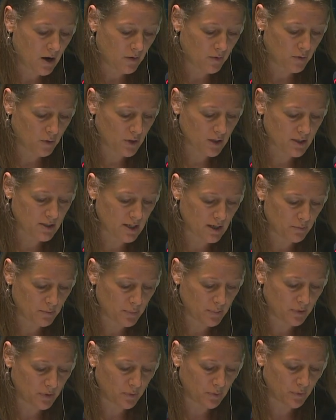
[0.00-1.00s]
For
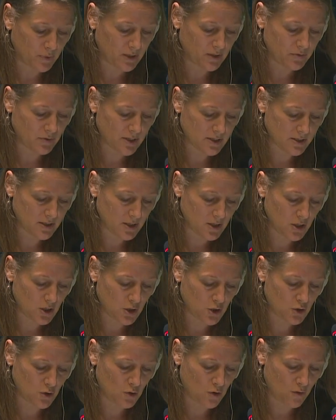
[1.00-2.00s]
example, we address the
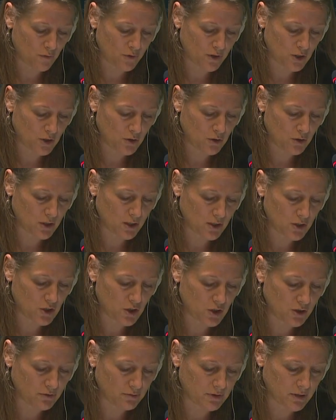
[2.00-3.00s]
issue of returning
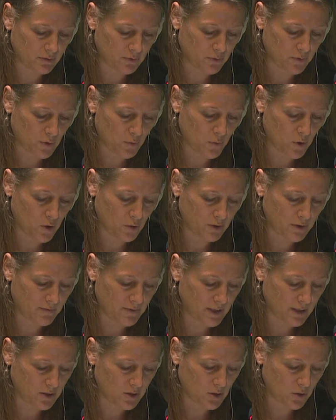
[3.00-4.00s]
children from
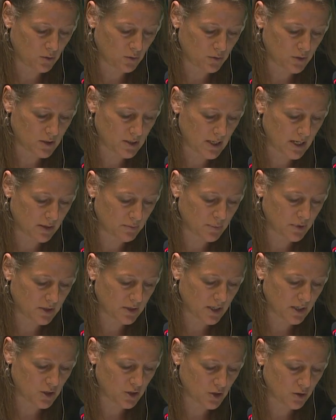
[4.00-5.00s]
conflict zones and
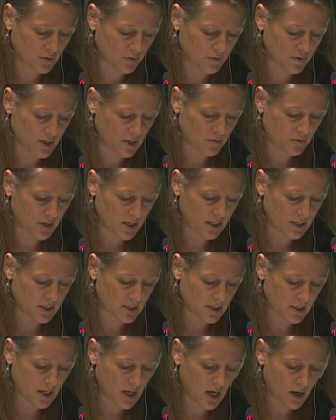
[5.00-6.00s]
protection of their
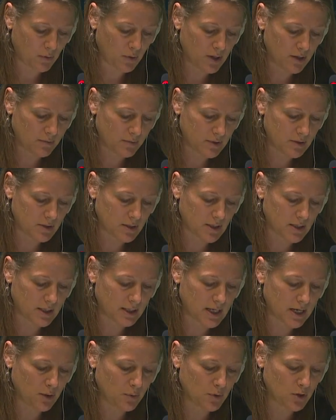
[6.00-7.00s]
rights. However, the
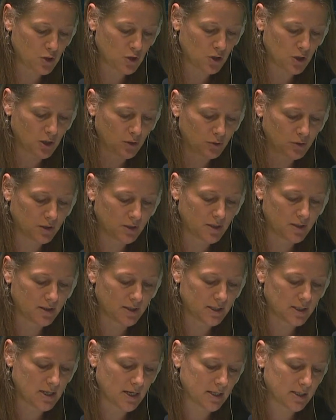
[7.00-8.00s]
language included in
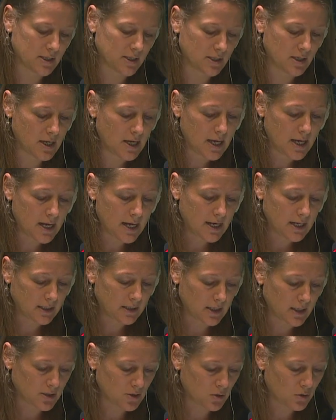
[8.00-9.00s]
the text
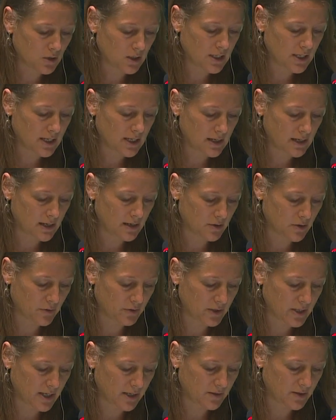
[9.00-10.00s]
does not nearly
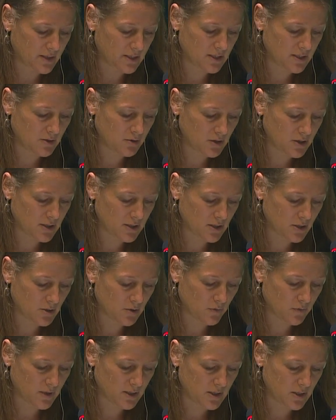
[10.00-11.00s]
reflect the
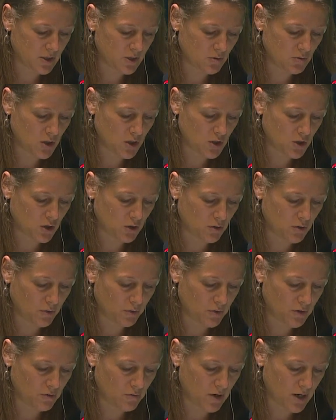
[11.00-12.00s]
seriousness of the situation
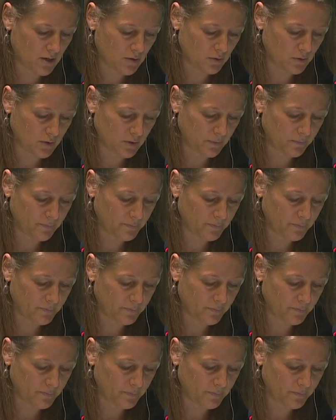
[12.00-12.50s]
on the ground.